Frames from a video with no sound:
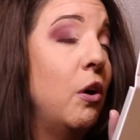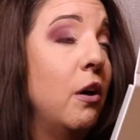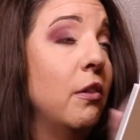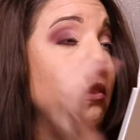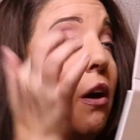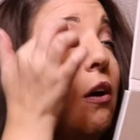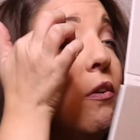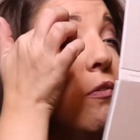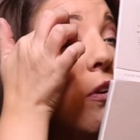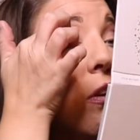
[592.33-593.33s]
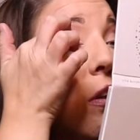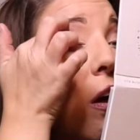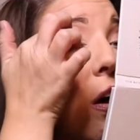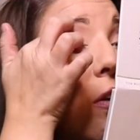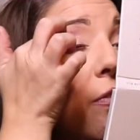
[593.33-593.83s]
I love,
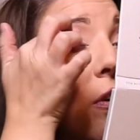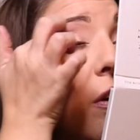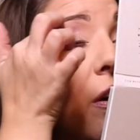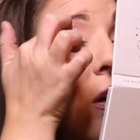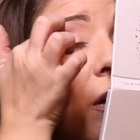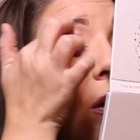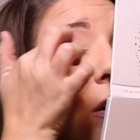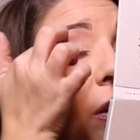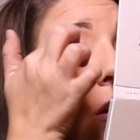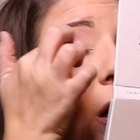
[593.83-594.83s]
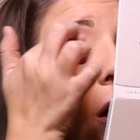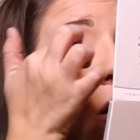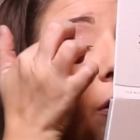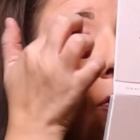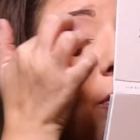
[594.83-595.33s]
love,
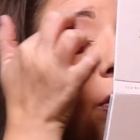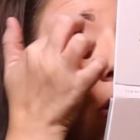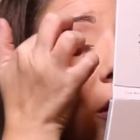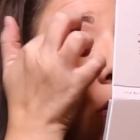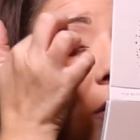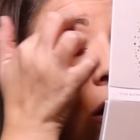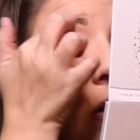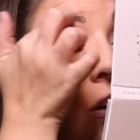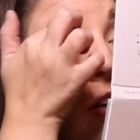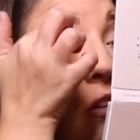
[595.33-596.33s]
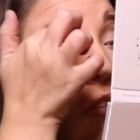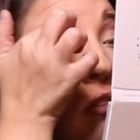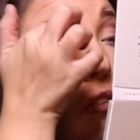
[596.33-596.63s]
love these colors.